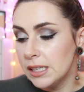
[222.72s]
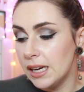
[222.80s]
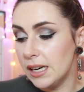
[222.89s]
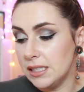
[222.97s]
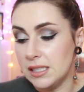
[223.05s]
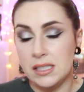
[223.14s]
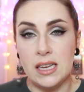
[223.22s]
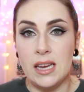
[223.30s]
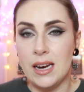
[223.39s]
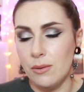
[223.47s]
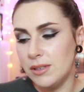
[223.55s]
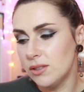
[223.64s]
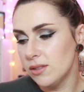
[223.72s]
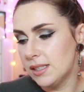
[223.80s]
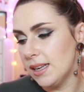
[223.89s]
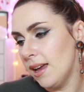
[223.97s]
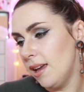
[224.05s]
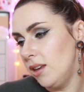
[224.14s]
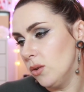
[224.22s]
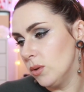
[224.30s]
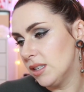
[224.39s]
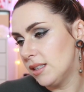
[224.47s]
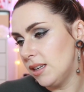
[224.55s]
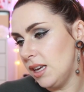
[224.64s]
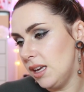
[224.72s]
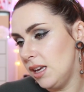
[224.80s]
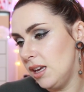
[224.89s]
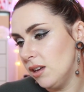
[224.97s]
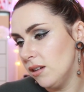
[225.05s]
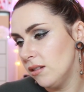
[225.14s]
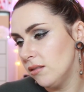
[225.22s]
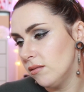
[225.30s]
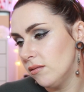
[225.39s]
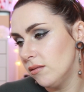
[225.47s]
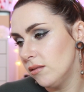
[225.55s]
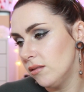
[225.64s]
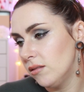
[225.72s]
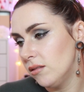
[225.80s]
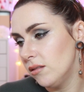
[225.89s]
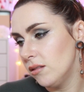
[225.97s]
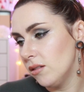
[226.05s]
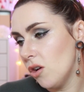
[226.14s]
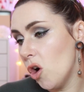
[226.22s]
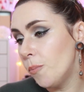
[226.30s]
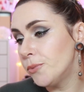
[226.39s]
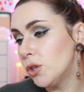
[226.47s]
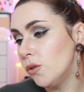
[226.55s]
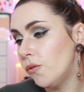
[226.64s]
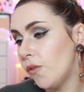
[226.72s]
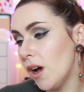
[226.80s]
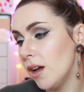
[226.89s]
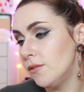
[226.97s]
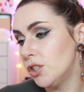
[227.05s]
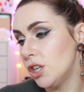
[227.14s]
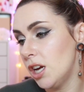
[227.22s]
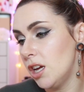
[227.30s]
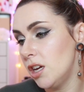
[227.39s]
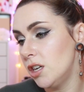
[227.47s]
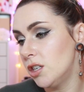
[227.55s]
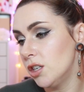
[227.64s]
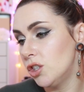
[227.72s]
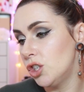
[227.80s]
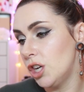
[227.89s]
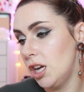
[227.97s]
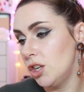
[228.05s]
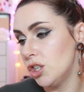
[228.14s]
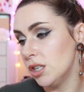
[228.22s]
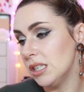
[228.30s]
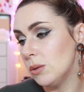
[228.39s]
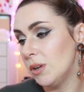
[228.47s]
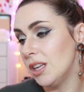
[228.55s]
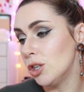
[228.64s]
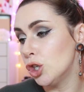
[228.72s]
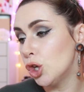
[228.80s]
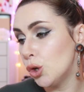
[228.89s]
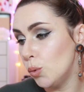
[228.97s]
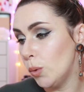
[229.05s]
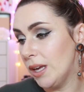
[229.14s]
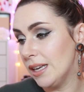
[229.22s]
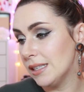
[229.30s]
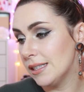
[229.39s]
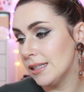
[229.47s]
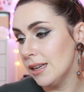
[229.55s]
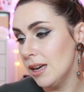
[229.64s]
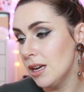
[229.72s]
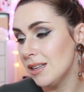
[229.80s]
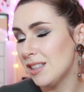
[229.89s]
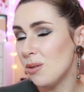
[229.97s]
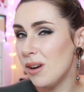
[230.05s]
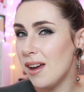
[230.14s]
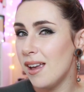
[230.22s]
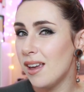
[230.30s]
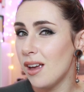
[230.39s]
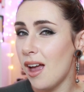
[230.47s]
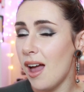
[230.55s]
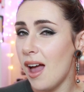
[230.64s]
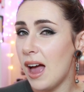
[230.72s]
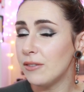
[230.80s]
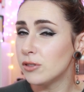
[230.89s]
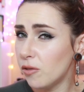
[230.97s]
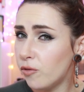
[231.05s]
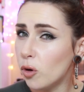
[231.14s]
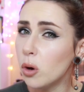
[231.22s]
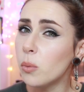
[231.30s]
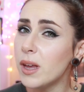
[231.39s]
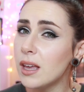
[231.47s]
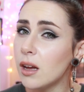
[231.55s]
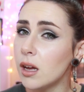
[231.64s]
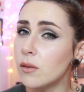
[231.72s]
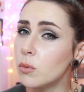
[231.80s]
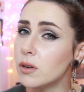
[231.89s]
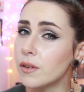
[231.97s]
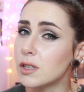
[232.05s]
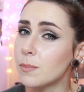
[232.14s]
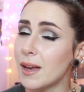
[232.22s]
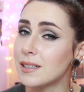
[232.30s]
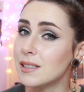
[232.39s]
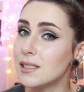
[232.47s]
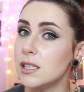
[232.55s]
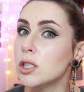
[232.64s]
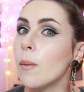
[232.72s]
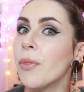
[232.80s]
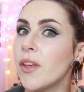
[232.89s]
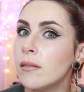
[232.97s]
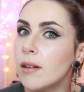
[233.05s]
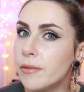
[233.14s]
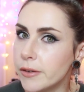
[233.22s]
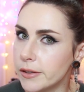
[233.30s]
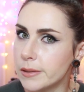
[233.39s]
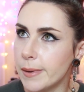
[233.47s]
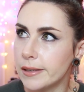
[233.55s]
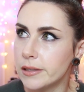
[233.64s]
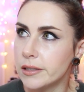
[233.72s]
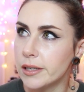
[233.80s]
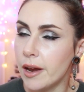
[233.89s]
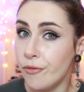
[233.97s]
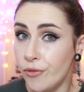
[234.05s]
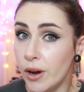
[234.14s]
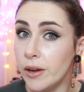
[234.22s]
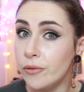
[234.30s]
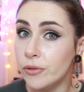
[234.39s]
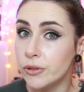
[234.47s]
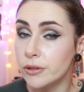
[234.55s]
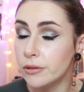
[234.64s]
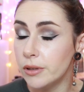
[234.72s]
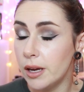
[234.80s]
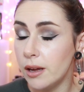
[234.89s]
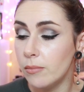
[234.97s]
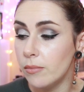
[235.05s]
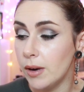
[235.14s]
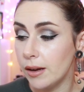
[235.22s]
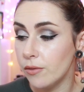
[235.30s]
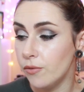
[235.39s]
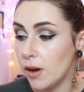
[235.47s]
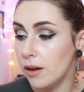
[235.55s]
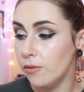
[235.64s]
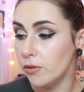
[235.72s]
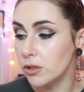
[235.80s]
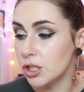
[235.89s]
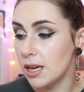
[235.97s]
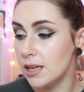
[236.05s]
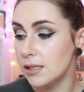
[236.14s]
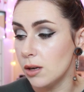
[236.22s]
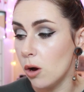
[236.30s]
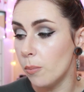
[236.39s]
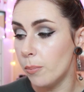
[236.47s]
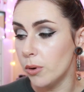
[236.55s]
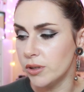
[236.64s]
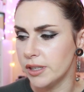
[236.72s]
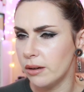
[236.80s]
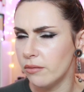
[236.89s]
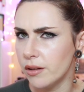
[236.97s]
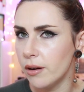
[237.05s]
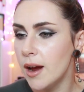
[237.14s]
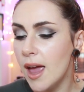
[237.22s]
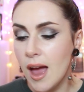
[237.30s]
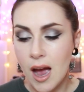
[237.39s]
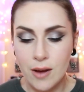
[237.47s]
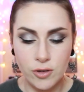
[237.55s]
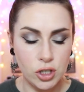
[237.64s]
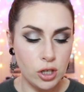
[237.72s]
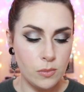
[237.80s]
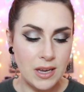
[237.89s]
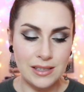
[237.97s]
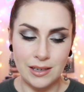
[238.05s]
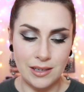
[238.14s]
and I didn't see. Now it does say you'll see up to five shade changes within two weeks. So like after a full week, I would have expected to see something. If you're expected to get five full, um, like five full shades up or down rather, after two weeks,